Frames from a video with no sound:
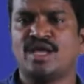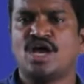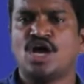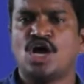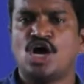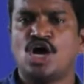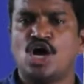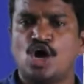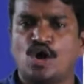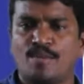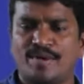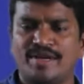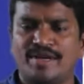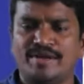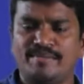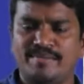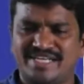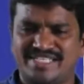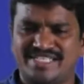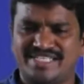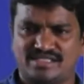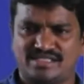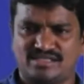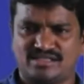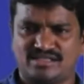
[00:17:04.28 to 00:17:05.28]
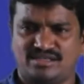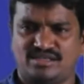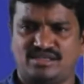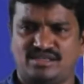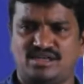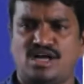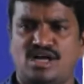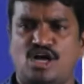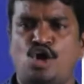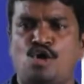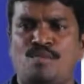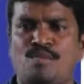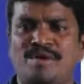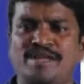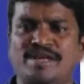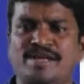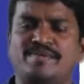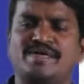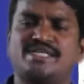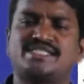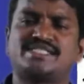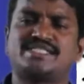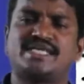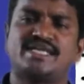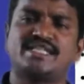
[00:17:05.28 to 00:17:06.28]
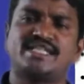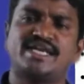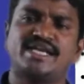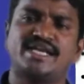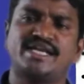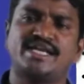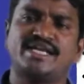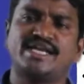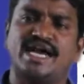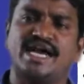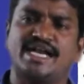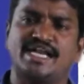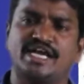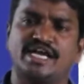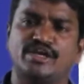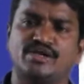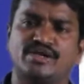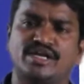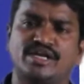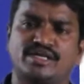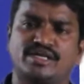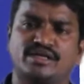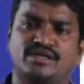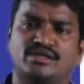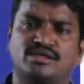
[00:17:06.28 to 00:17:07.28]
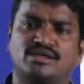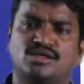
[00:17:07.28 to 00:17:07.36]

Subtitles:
how many bits are there in data unit?